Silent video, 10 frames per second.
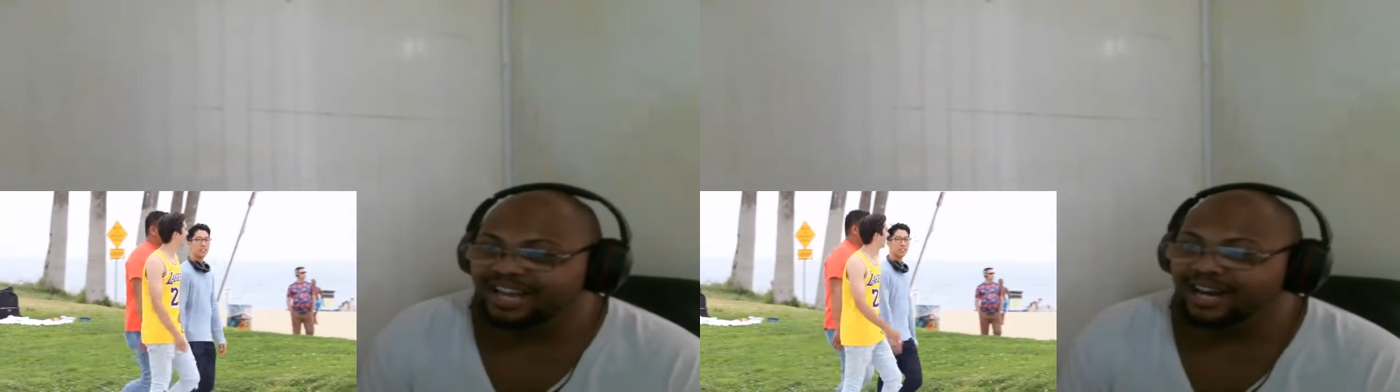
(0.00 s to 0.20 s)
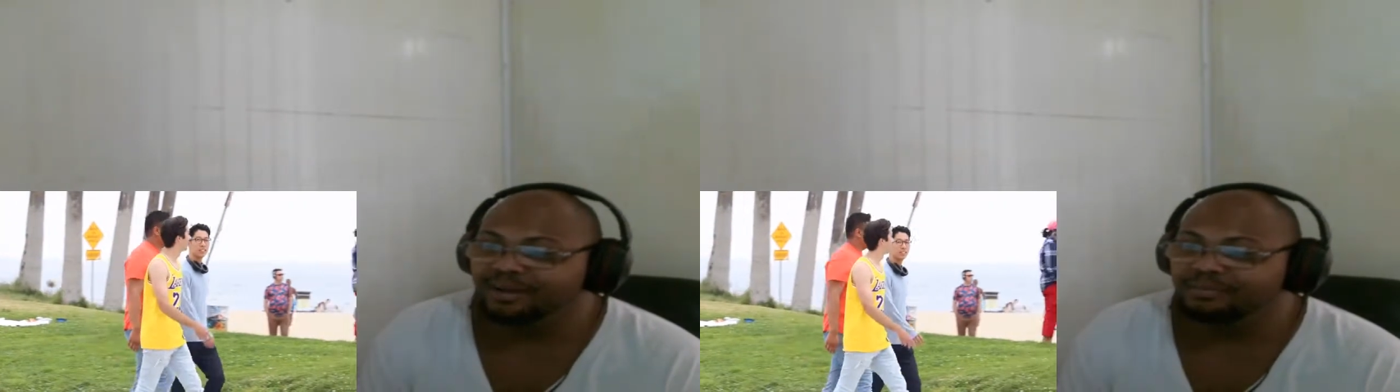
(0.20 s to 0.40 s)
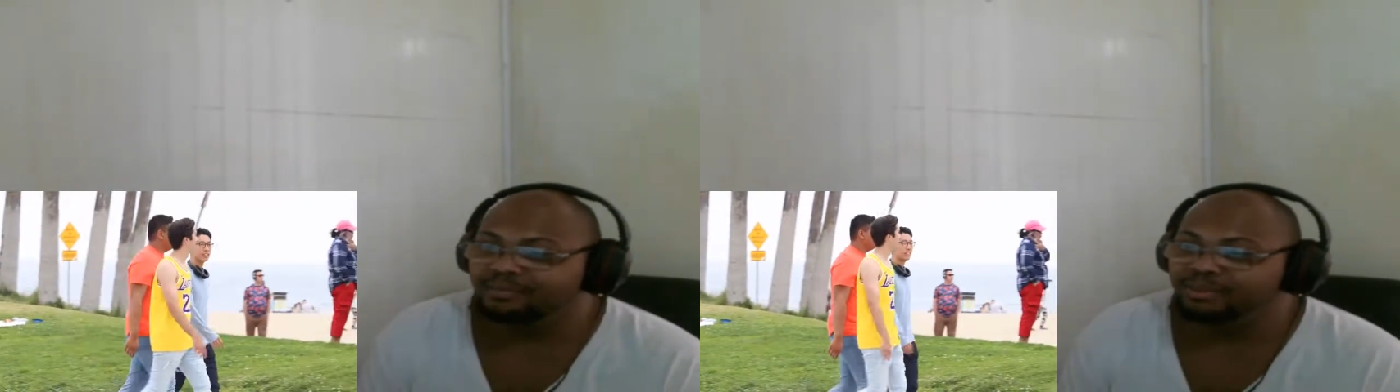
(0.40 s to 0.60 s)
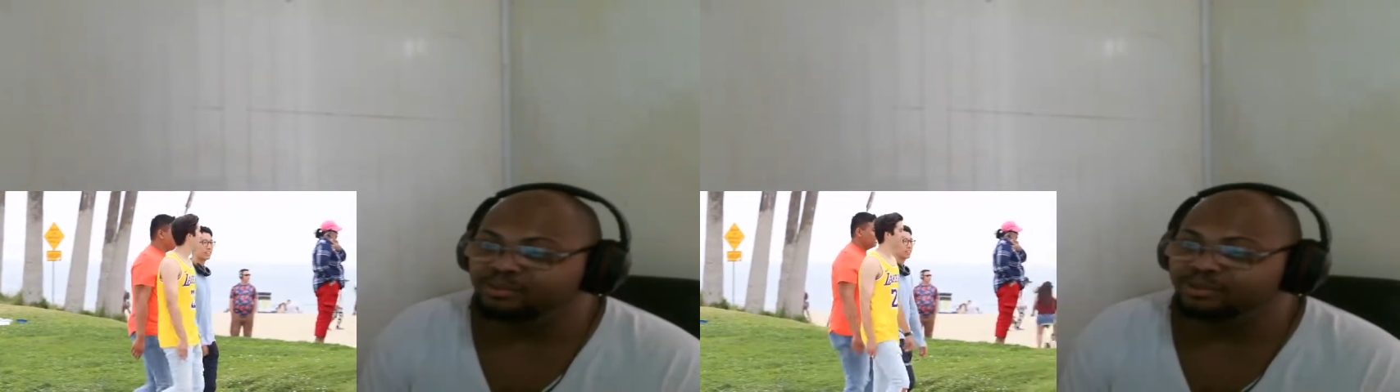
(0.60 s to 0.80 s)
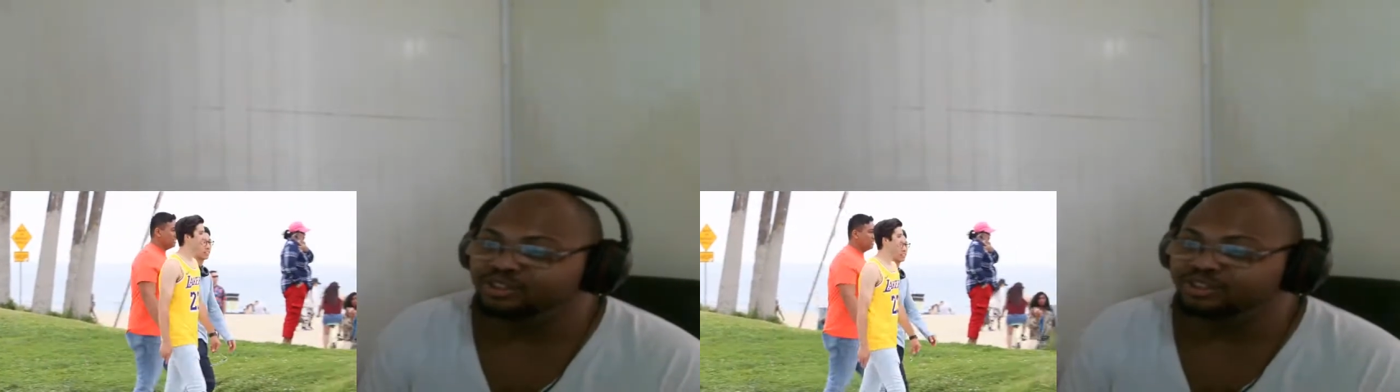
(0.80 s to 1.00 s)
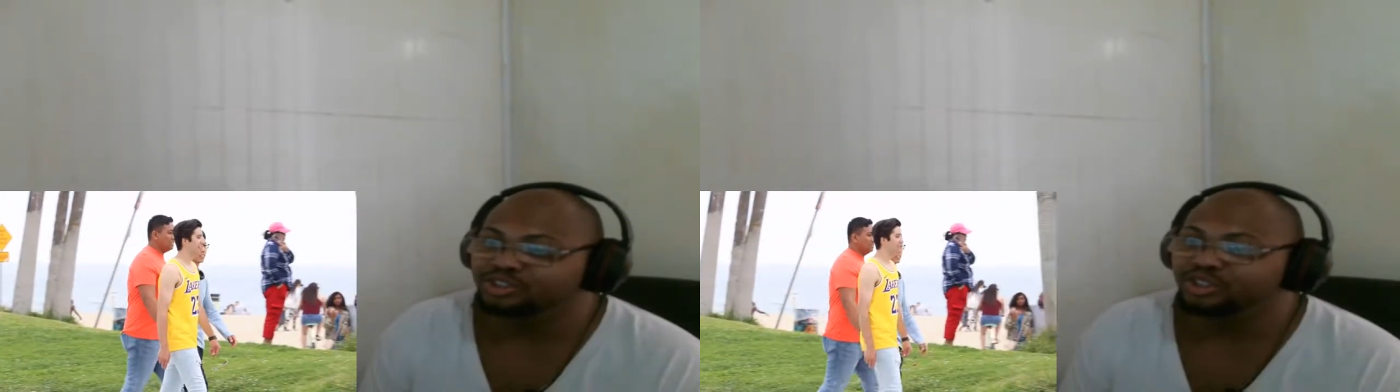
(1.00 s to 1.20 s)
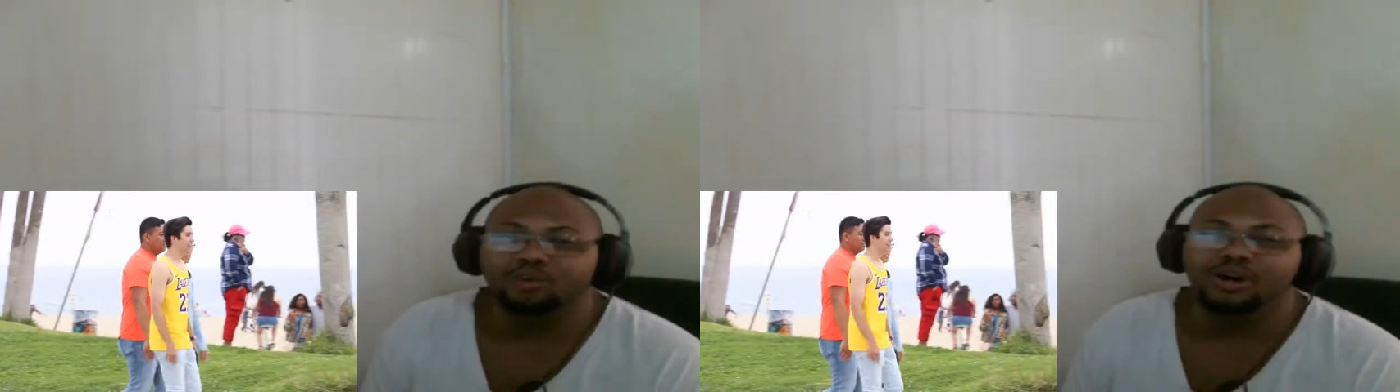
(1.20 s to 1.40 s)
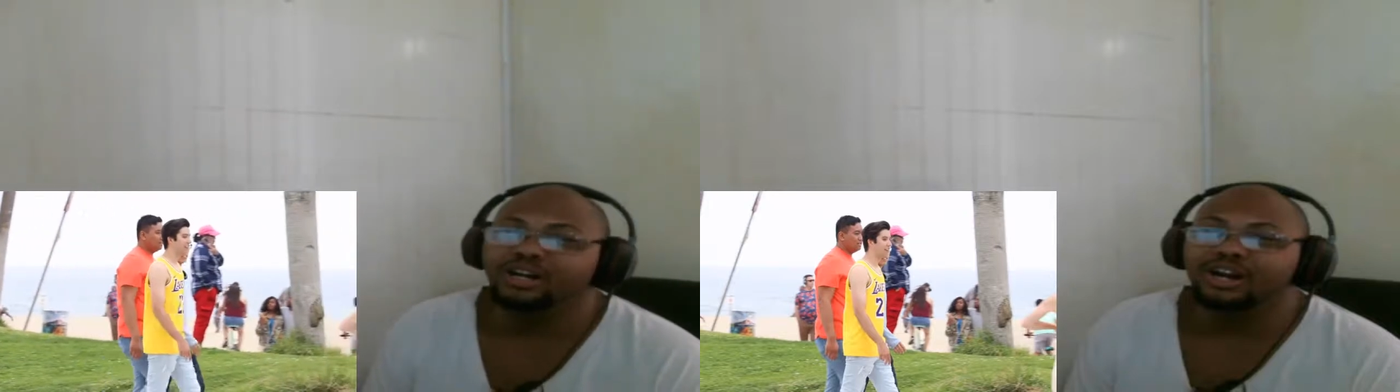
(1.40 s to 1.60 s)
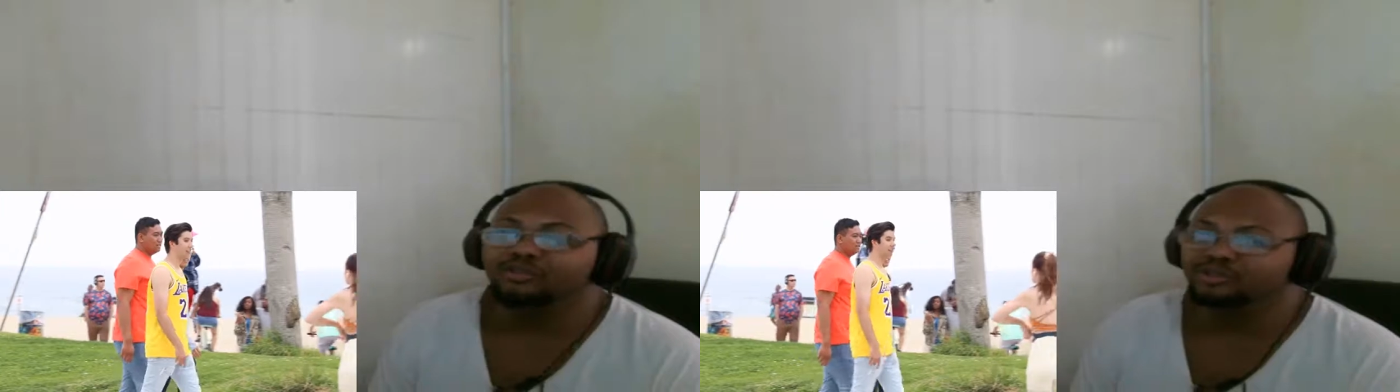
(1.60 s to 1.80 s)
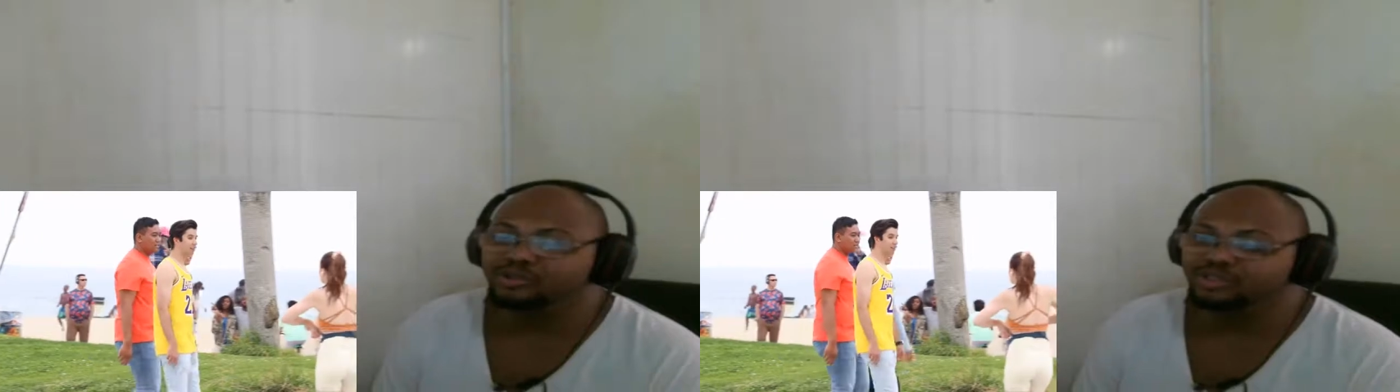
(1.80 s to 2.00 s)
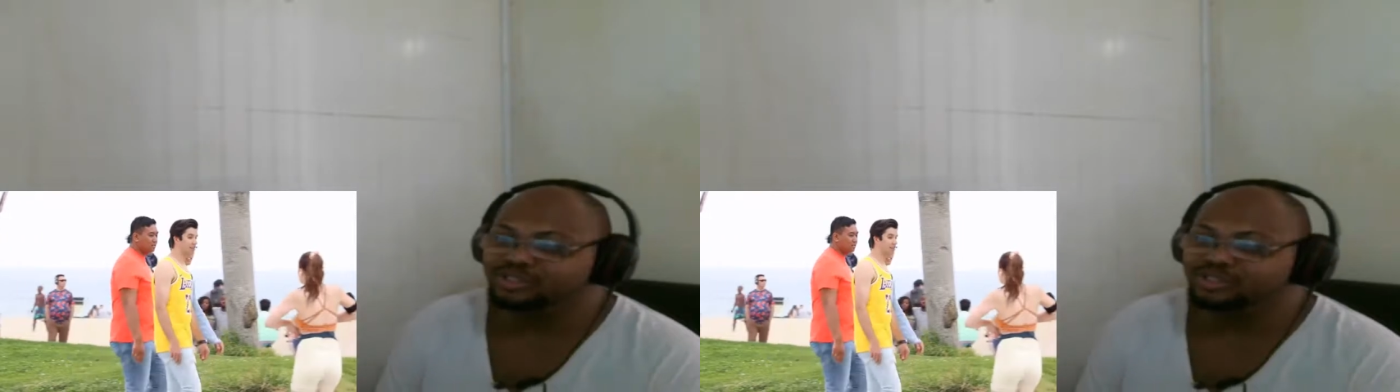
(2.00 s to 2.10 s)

I'll make people so uncomfortable.